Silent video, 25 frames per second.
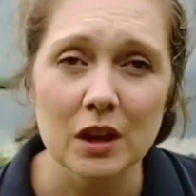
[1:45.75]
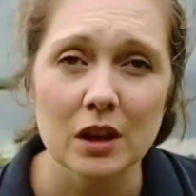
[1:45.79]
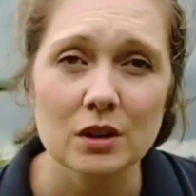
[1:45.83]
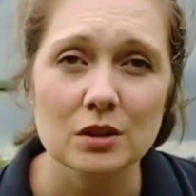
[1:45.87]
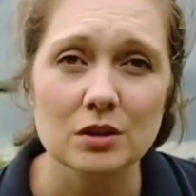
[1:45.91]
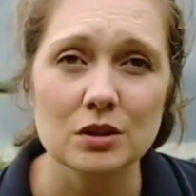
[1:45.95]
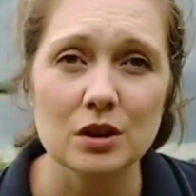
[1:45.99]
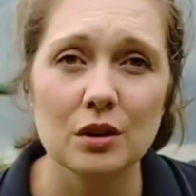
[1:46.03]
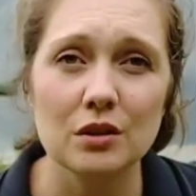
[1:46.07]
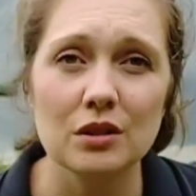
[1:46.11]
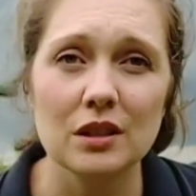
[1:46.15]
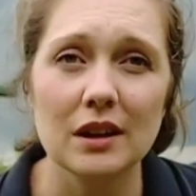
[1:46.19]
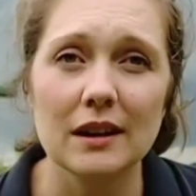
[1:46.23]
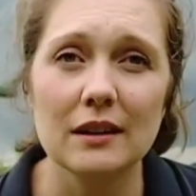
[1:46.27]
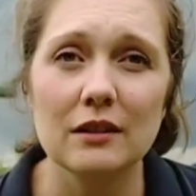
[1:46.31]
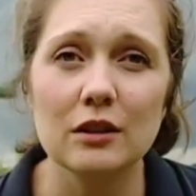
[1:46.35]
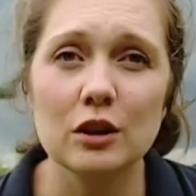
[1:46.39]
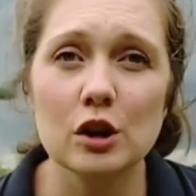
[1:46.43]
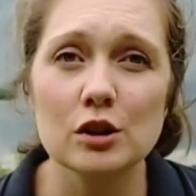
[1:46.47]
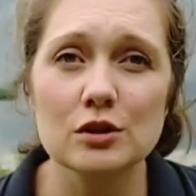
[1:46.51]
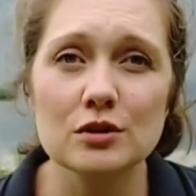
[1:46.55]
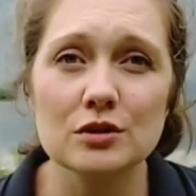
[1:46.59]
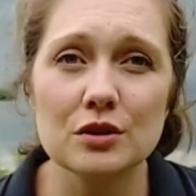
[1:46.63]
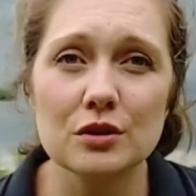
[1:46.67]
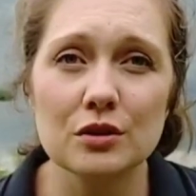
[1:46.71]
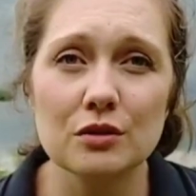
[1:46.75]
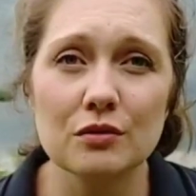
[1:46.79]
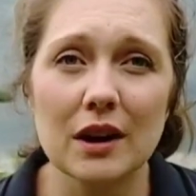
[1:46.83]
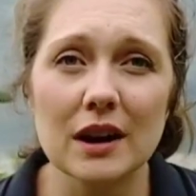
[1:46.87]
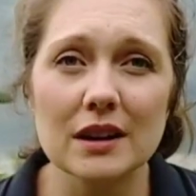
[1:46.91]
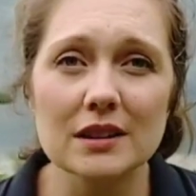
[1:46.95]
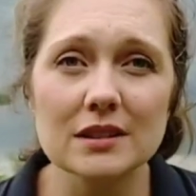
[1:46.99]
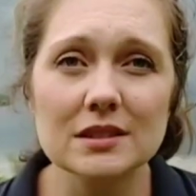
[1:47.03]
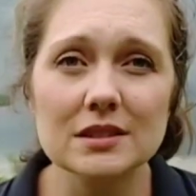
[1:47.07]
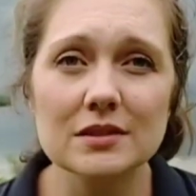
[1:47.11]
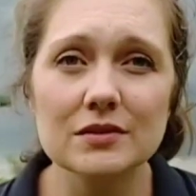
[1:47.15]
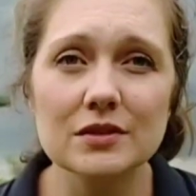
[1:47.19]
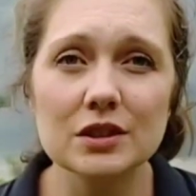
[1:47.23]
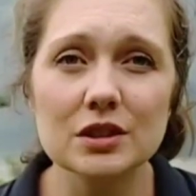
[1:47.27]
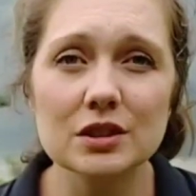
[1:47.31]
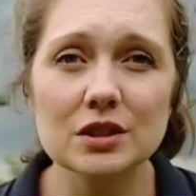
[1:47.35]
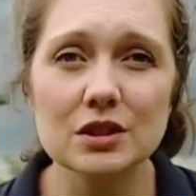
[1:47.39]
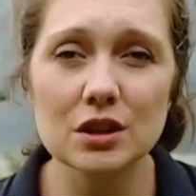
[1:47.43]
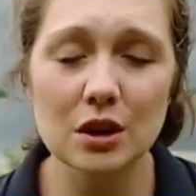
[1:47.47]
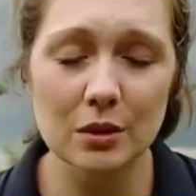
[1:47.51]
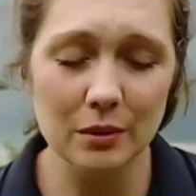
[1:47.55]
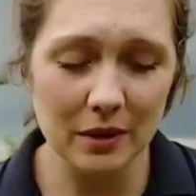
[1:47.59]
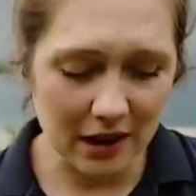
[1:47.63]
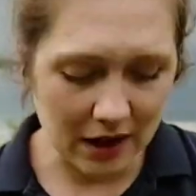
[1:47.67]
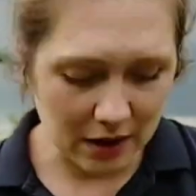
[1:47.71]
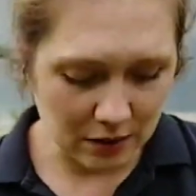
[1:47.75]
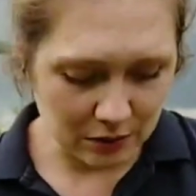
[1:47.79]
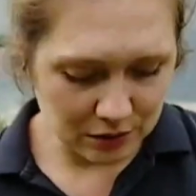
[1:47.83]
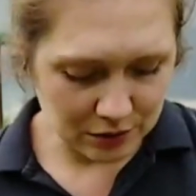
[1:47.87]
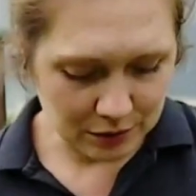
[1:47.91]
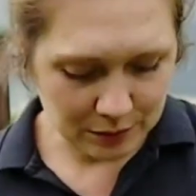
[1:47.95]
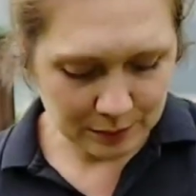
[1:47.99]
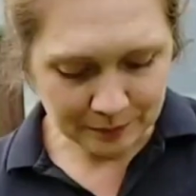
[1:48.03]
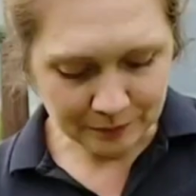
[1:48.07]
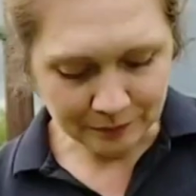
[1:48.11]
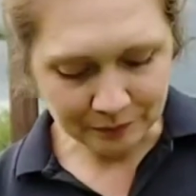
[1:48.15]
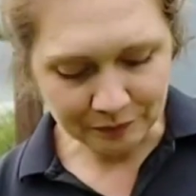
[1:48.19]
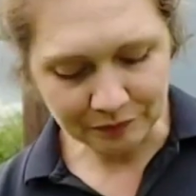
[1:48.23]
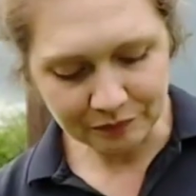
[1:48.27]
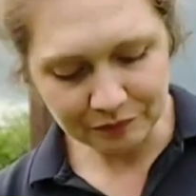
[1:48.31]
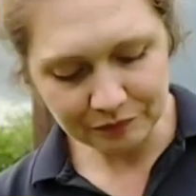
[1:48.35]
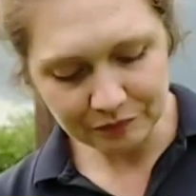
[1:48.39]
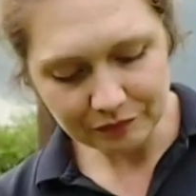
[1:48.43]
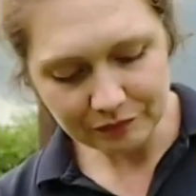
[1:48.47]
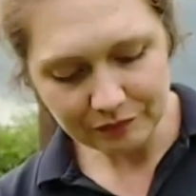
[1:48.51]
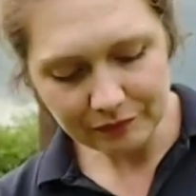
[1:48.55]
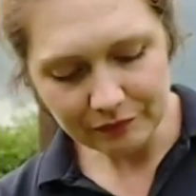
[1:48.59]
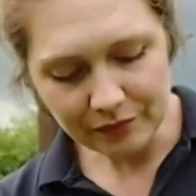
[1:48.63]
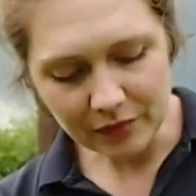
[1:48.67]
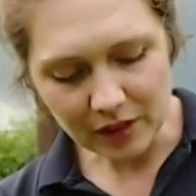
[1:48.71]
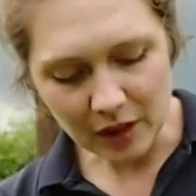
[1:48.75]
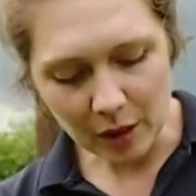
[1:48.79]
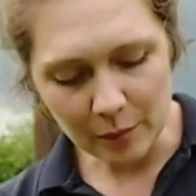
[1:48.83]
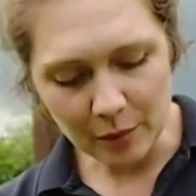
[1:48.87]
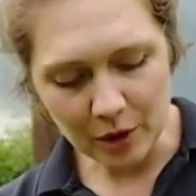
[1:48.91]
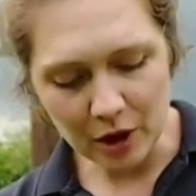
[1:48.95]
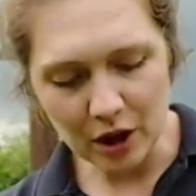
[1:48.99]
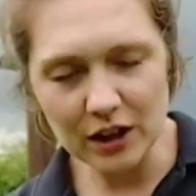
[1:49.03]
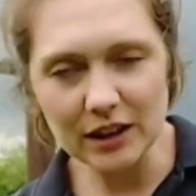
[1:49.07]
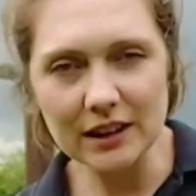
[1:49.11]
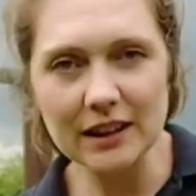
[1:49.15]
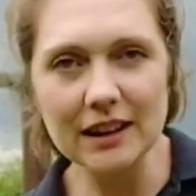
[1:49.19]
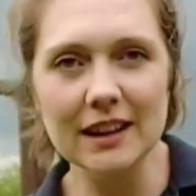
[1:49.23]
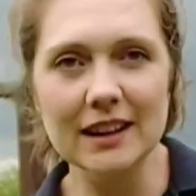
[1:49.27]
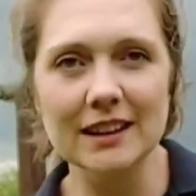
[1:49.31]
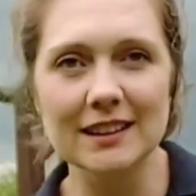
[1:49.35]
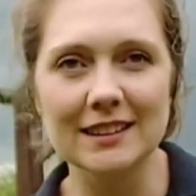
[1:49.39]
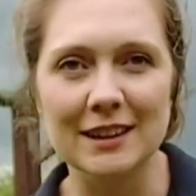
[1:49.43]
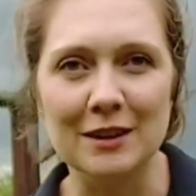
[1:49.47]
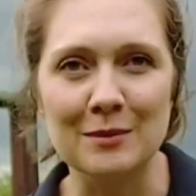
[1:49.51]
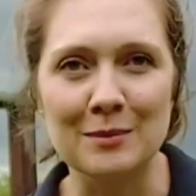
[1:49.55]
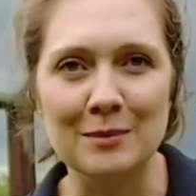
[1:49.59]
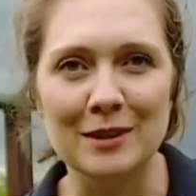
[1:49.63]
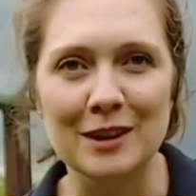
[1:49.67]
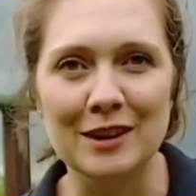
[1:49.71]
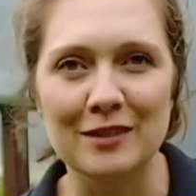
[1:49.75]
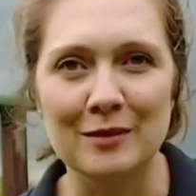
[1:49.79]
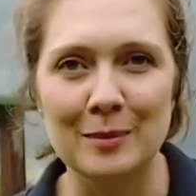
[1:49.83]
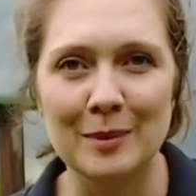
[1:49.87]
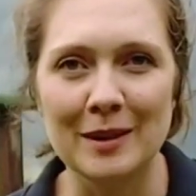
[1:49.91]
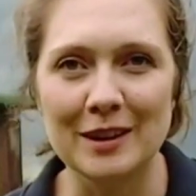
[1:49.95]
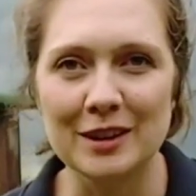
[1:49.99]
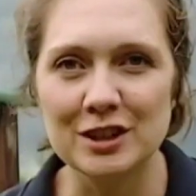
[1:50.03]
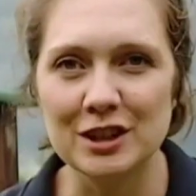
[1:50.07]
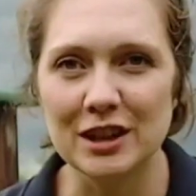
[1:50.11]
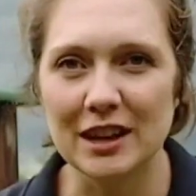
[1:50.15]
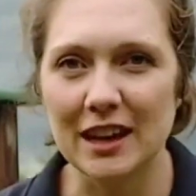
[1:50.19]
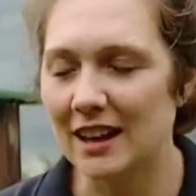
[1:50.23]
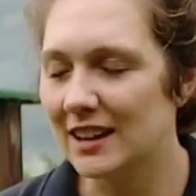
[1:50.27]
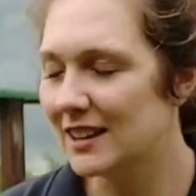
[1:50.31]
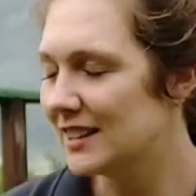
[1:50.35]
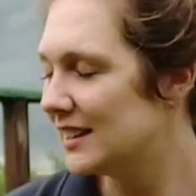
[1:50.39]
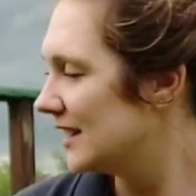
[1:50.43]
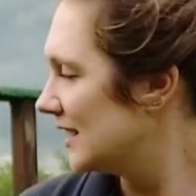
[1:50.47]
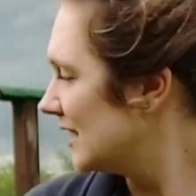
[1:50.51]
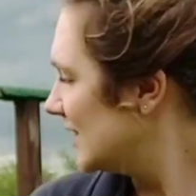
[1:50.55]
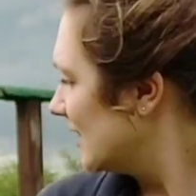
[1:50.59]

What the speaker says: So there are lots of threats for the snowy owls. Partly, give me another bitch again.